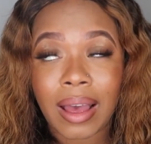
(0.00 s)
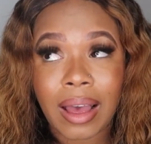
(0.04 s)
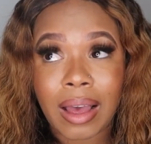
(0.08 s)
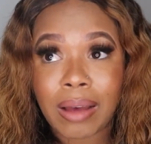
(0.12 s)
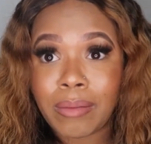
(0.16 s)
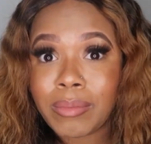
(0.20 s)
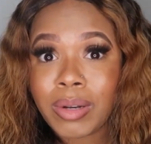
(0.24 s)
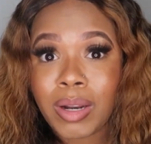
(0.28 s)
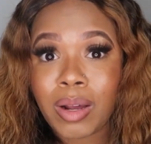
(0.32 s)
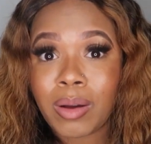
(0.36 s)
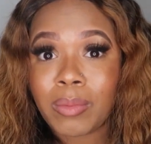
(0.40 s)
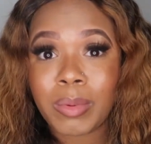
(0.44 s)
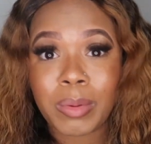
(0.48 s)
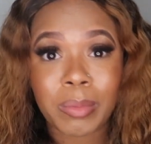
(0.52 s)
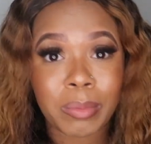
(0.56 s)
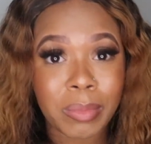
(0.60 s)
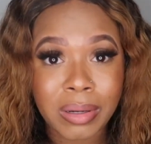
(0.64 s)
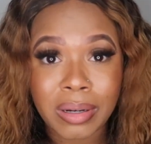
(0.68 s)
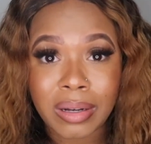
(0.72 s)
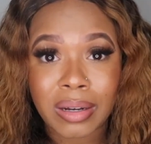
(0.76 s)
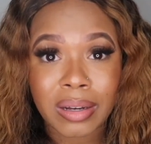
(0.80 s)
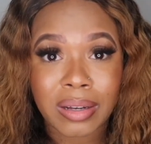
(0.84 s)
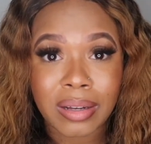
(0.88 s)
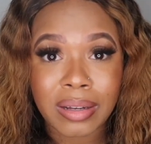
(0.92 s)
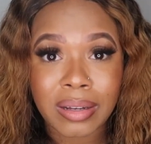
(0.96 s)
I'm an open
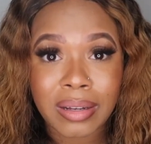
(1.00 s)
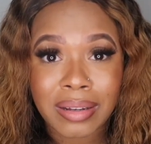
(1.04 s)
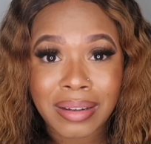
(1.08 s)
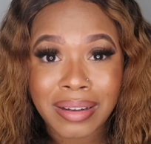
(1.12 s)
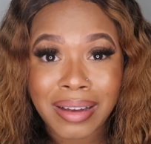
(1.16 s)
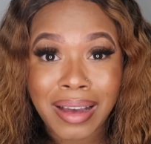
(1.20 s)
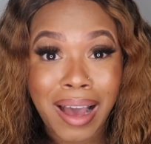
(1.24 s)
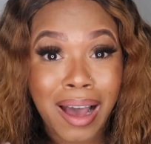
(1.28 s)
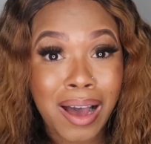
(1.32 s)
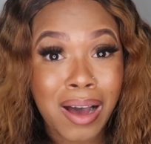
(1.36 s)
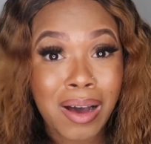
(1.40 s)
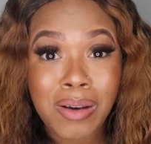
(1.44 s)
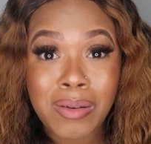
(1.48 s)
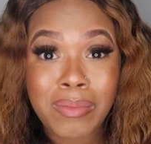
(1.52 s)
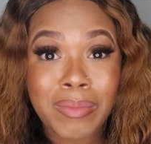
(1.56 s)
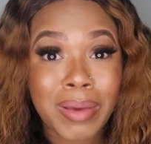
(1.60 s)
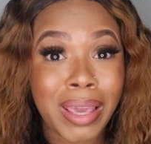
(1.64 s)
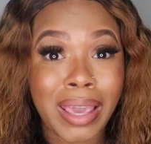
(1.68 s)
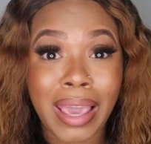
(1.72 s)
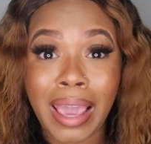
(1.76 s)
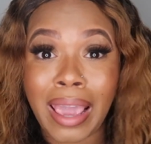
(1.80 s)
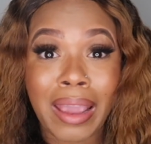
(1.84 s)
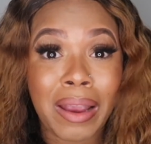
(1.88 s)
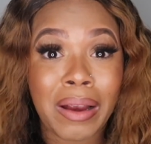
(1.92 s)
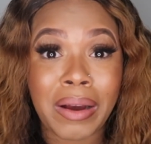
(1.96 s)
book. I don't
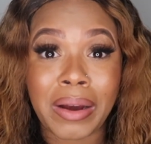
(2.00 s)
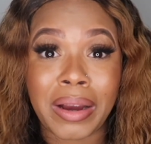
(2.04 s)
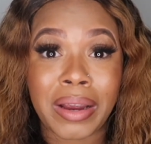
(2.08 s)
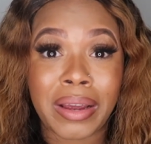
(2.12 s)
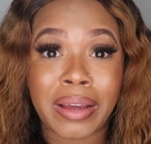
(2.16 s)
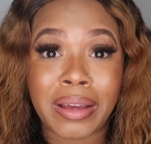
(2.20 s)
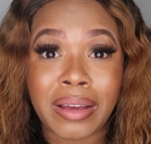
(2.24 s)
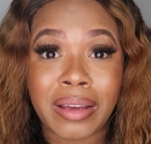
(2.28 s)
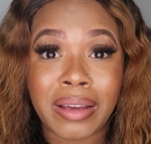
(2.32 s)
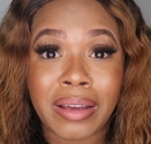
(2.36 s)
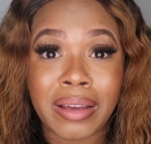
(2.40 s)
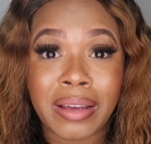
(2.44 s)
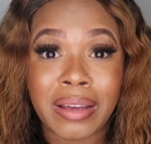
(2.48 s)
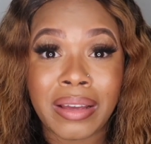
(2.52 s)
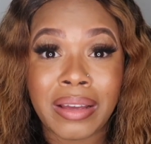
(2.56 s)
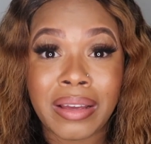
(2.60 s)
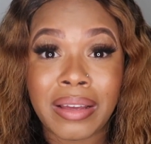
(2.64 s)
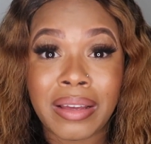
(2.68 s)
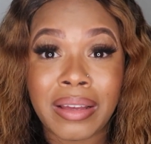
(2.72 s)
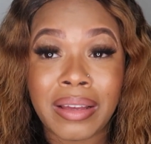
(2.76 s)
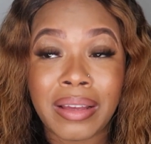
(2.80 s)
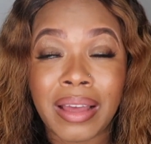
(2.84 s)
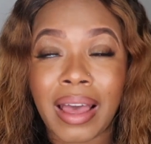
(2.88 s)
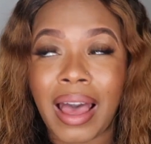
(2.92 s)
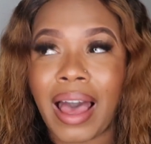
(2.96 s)
be caring.
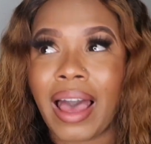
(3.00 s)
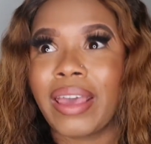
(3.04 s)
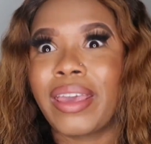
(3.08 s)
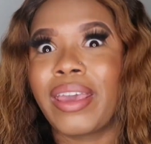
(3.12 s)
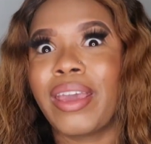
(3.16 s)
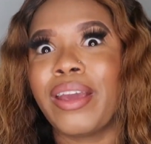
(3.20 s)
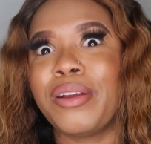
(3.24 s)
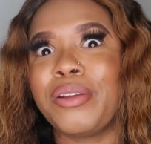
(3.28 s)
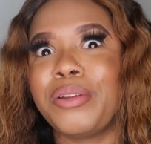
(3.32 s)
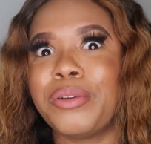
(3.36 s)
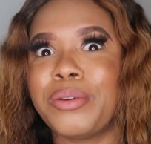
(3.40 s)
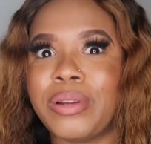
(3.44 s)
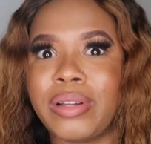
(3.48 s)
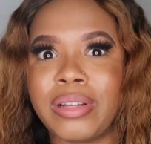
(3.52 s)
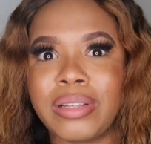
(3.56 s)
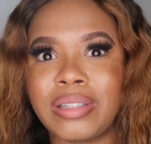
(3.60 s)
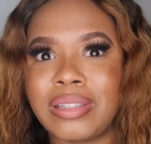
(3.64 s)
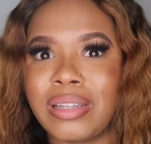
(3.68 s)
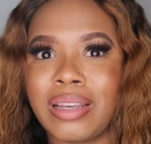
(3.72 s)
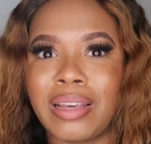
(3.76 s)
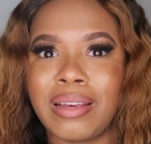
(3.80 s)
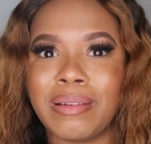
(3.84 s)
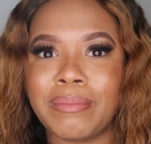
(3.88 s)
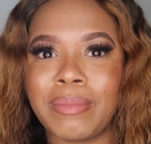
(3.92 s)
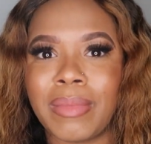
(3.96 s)
I care to an
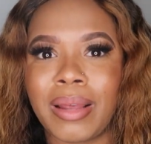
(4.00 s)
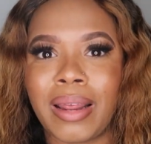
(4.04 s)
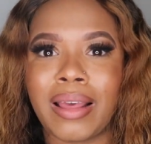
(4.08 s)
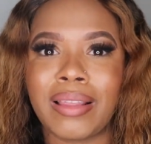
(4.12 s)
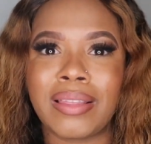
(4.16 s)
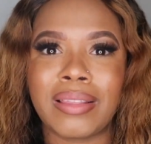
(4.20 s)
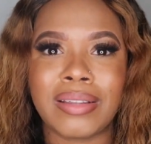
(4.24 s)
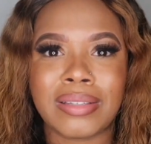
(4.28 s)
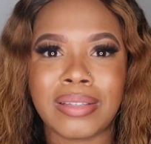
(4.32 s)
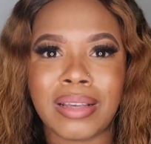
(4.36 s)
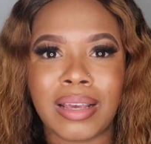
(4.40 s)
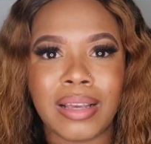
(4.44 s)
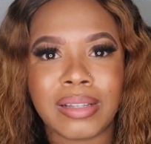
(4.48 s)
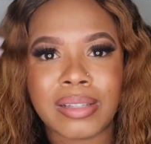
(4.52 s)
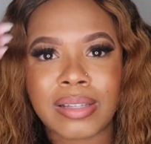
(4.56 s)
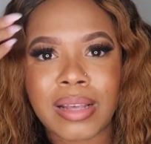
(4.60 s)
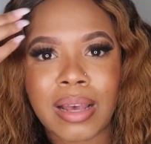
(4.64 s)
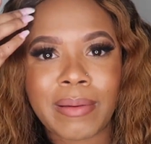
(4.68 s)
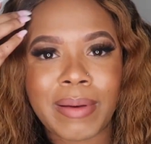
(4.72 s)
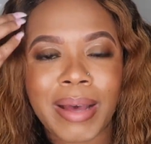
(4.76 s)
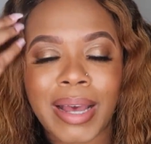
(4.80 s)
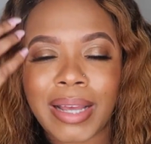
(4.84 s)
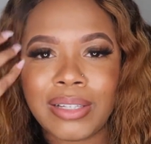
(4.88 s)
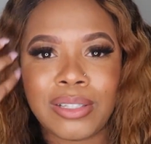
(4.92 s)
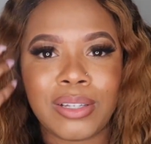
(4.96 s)
extent, but at the same
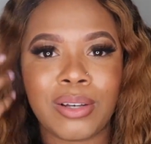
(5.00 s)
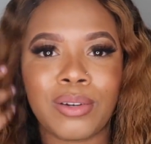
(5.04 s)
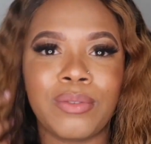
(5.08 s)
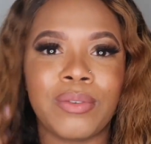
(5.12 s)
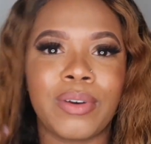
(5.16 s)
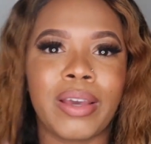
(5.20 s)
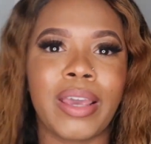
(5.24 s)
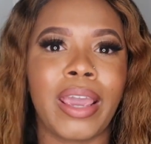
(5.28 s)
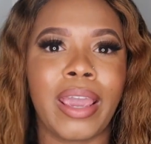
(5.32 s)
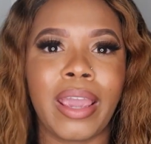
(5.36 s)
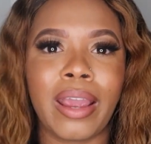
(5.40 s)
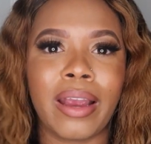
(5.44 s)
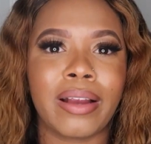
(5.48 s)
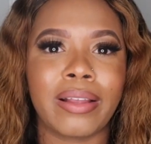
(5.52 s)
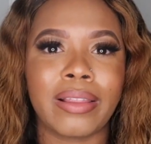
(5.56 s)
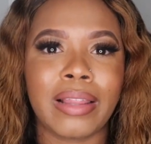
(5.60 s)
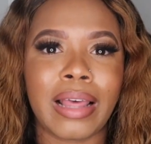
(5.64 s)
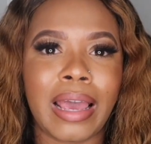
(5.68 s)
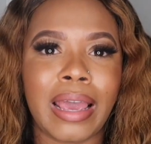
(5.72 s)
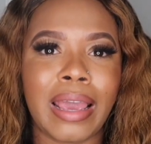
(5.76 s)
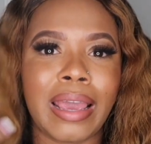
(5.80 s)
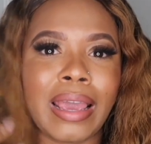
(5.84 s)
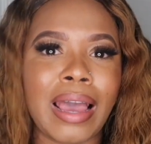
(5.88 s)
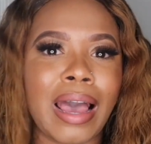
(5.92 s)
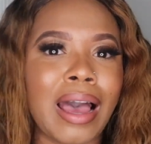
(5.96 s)
time, I don't care.
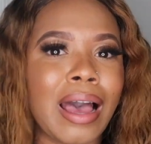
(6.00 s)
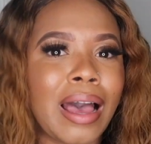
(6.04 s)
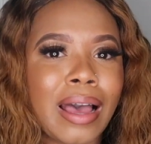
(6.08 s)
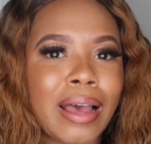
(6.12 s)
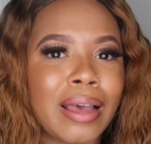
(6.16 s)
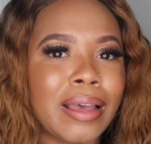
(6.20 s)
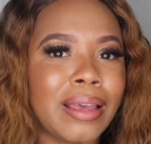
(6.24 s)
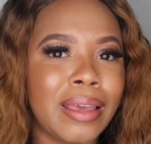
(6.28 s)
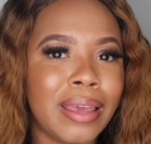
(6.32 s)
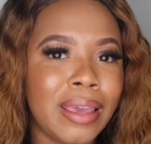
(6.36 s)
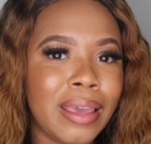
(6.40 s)
Like,